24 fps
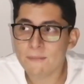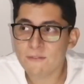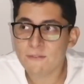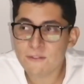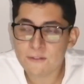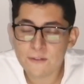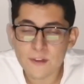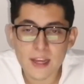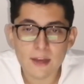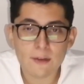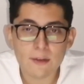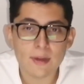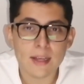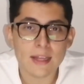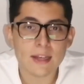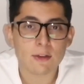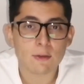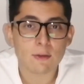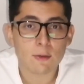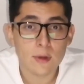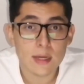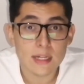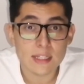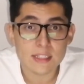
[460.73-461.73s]

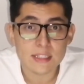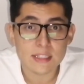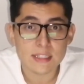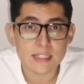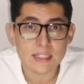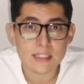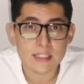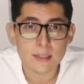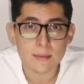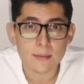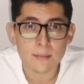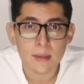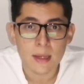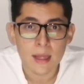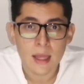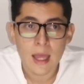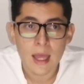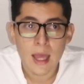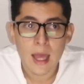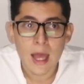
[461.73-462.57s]
fearing criticism,